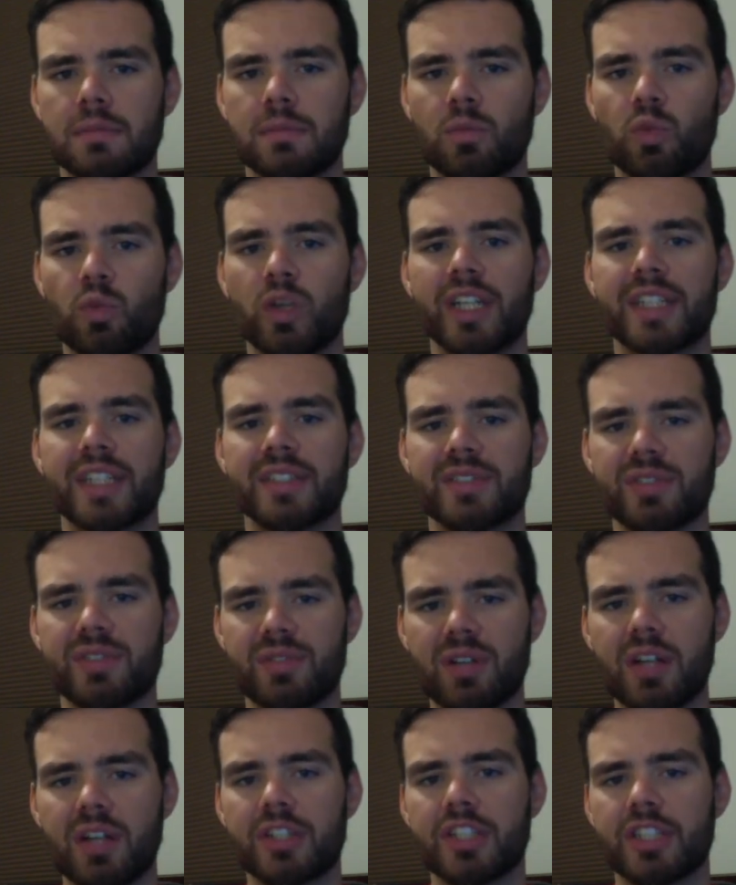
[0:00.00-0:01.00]

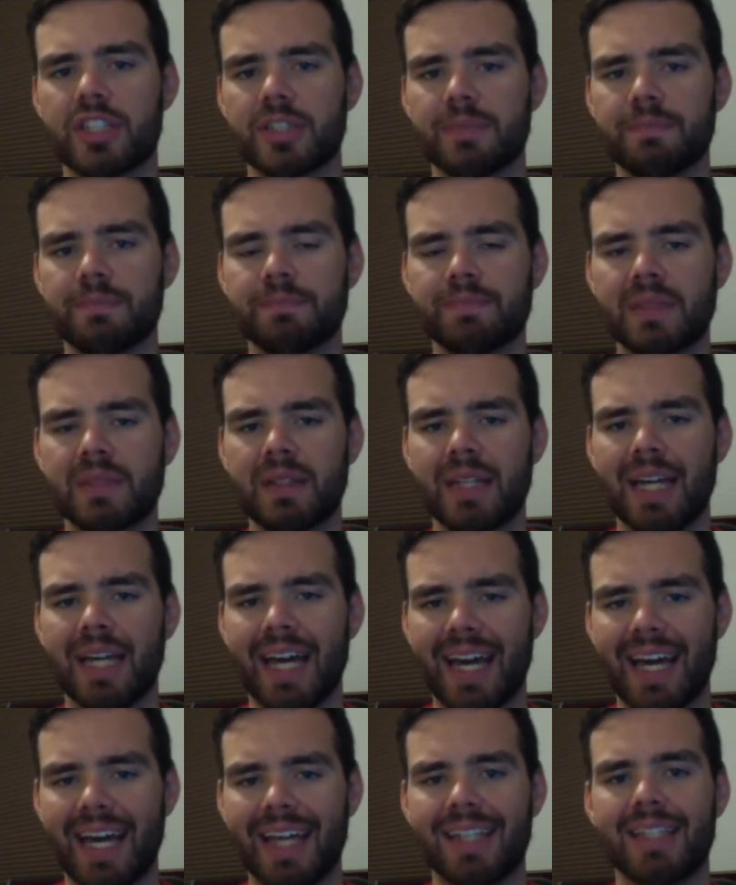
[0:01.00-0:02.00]
Reconstruction
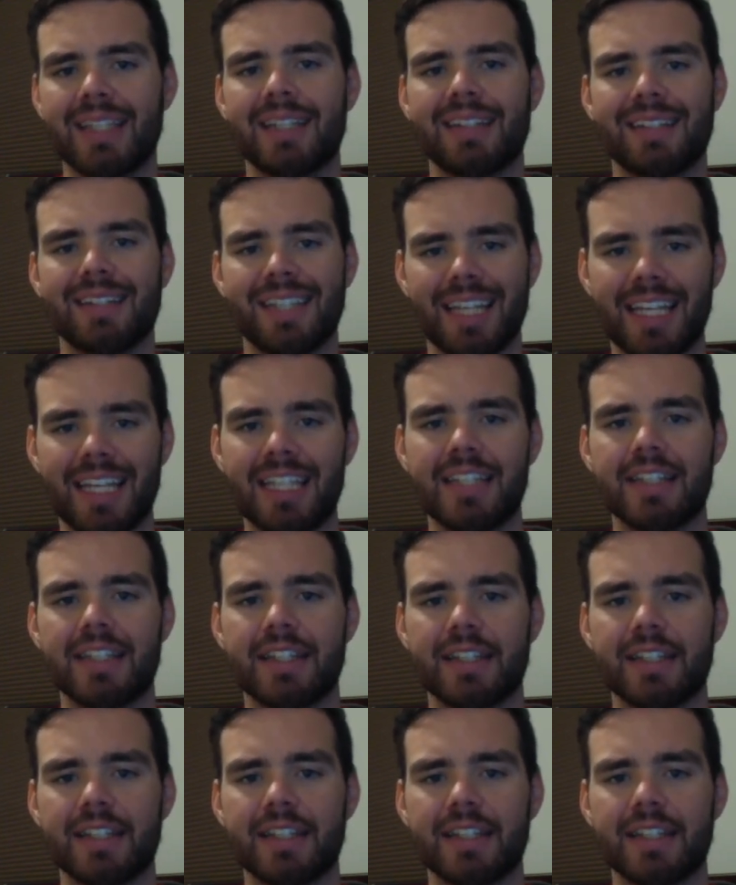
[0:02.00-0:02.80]
had ended.